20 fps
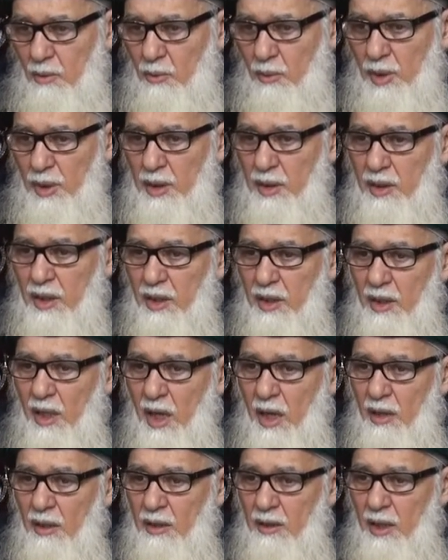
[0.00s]
When they
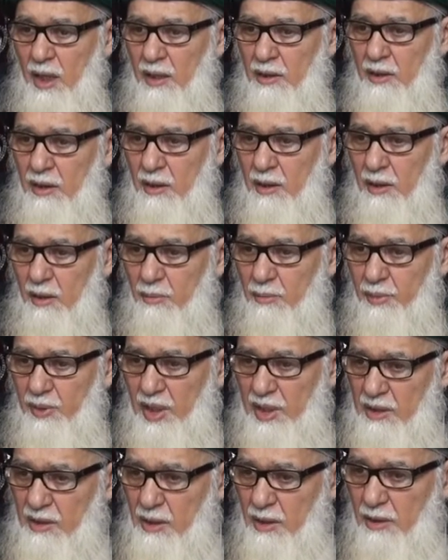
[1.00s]
are not
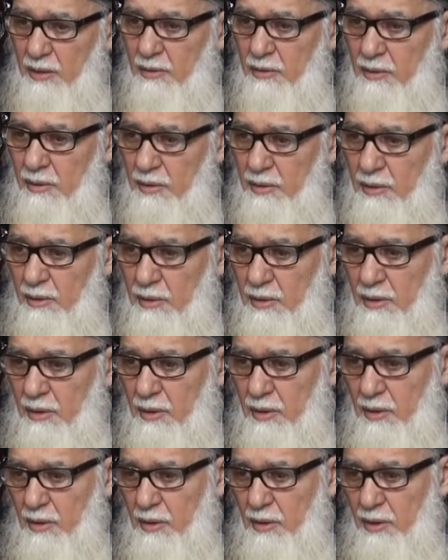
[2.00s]
present,
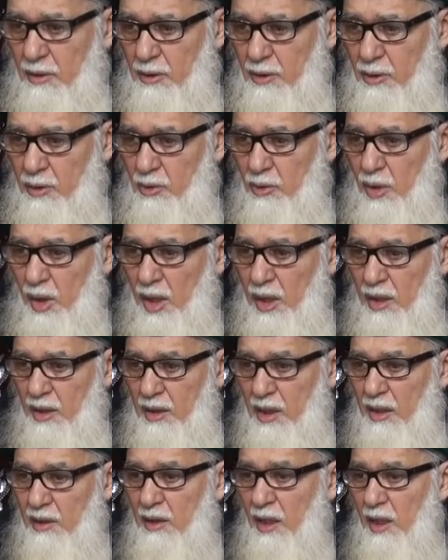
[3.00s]
you are
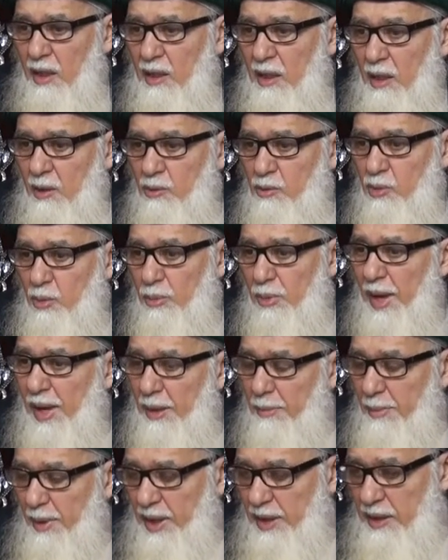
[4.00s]
not allowed to
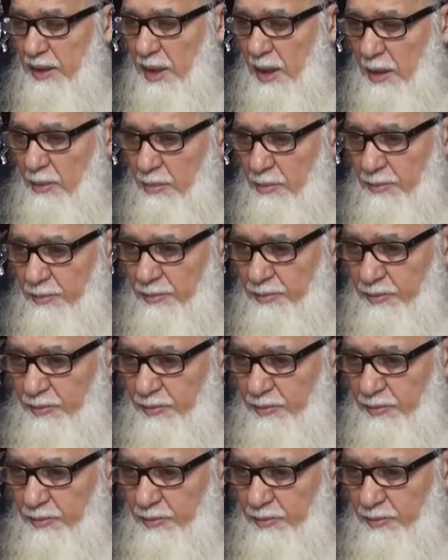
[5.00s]
backbite them.